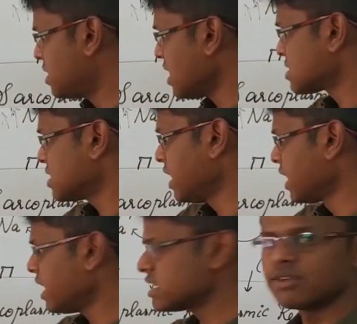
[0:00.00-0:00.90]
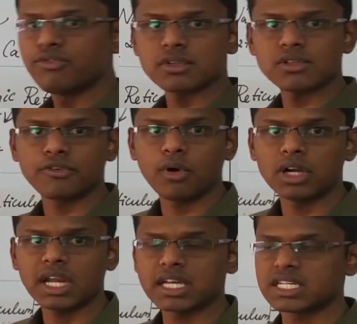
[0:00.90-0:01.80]
thus increase in force of
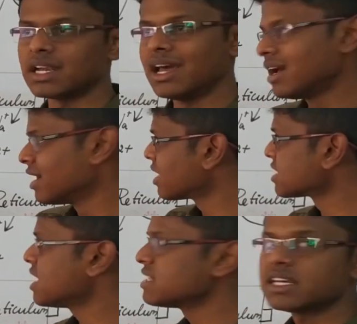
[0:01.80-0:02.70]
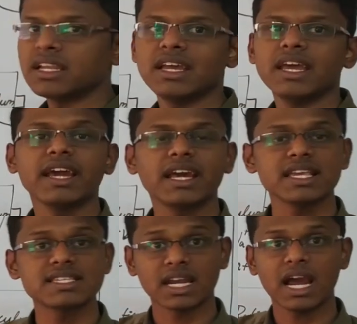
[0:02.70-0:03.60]
contraction results in
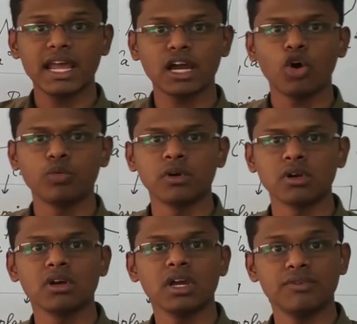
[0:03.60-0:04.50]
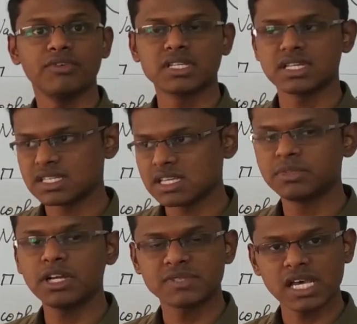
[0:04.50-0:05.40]
increase in cardiac output, in which
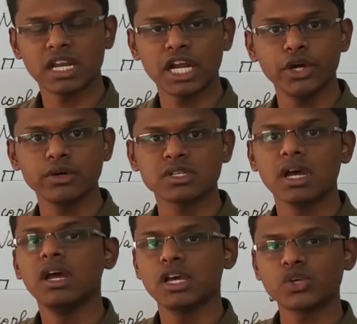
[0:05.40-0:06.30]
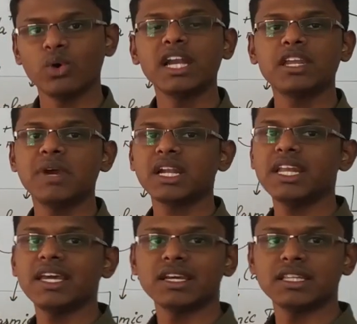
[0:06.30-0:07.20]
symptoms are reduced. So
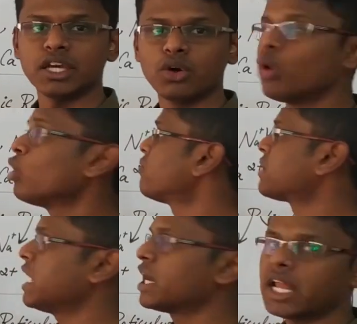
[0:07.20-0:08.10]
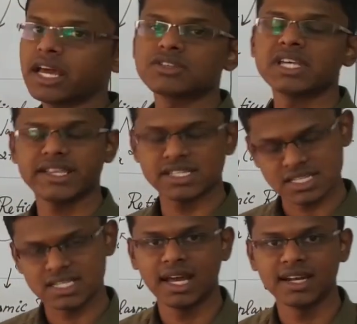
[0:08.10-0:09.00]
ultimately, the goal of cardiac glycosides
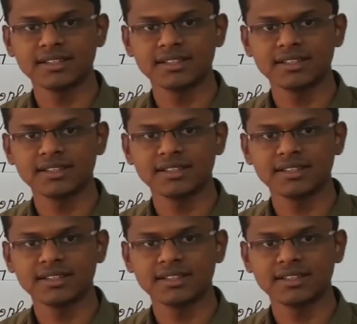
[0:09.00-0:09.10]
is done.